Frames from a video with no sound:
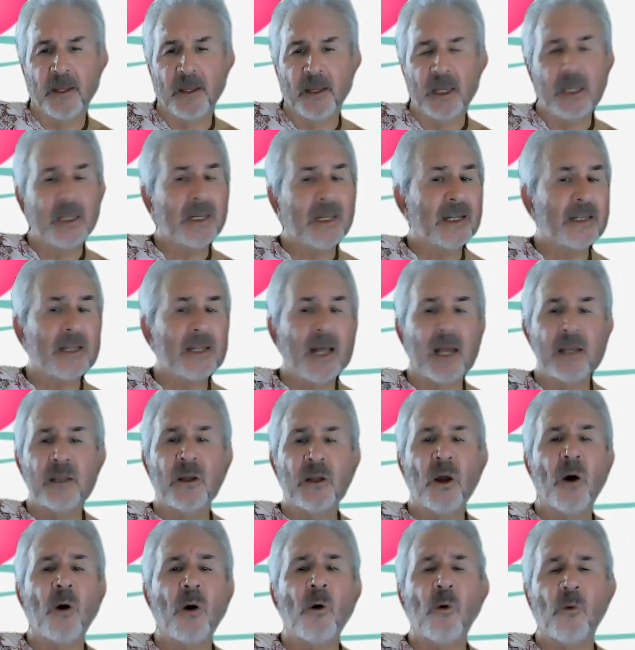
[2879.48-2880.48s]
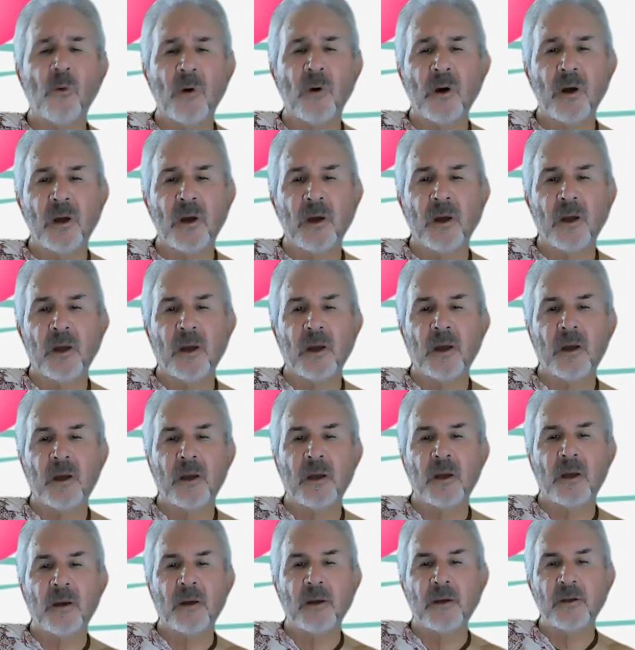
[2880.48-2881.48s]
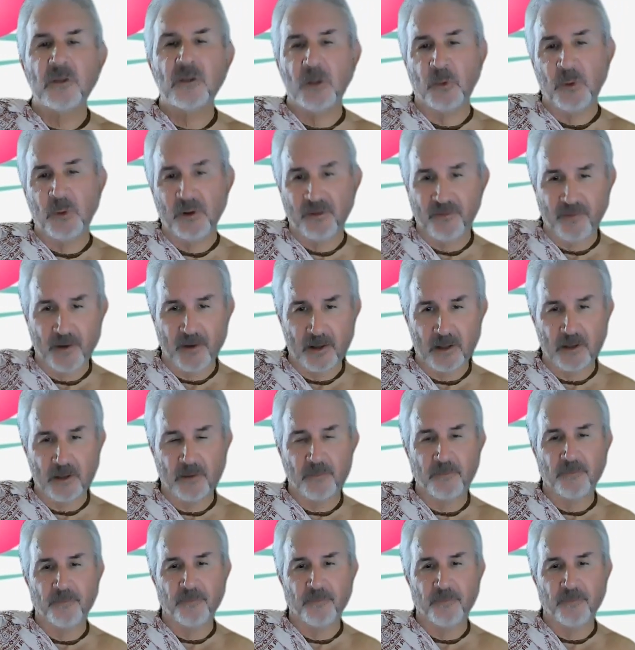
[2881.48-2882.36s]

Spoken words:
He did not know, so he fell.